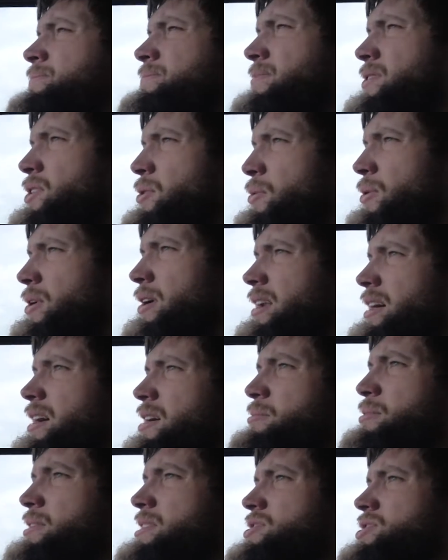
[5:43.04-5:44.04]
the World
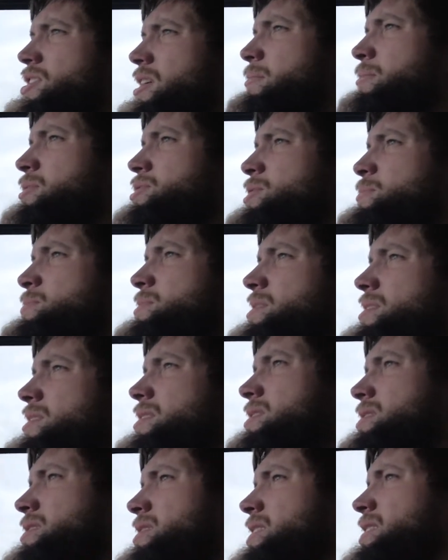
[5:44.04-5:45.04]
Log Press Championships,
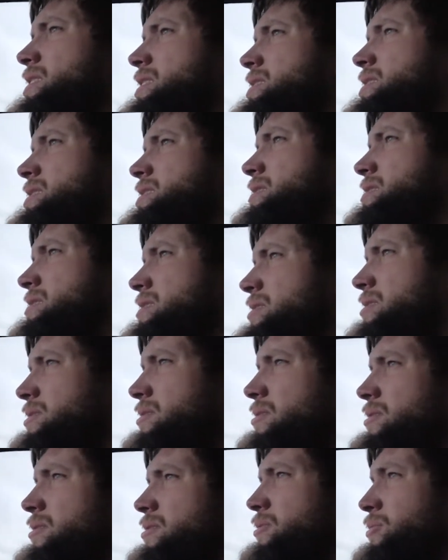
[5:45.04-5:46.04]

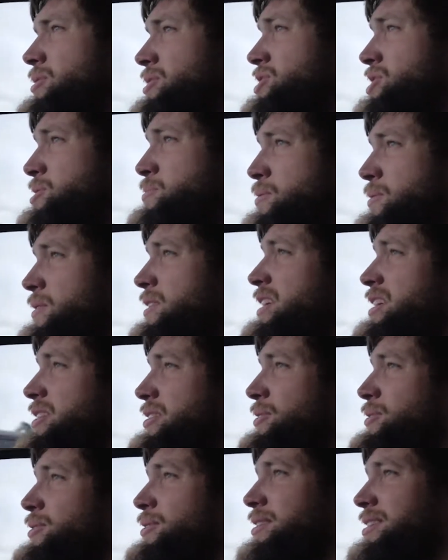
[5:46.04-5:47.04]
which is pretty
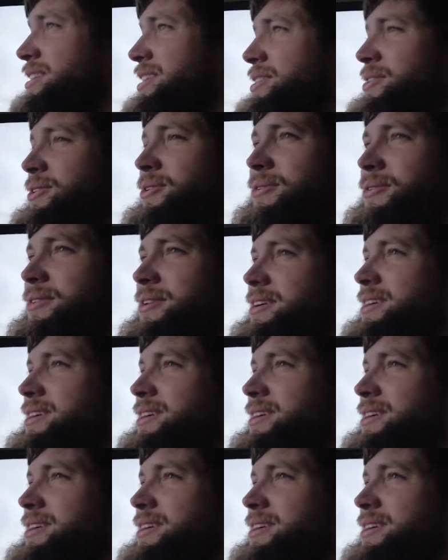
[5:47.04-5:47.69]
cool, you know.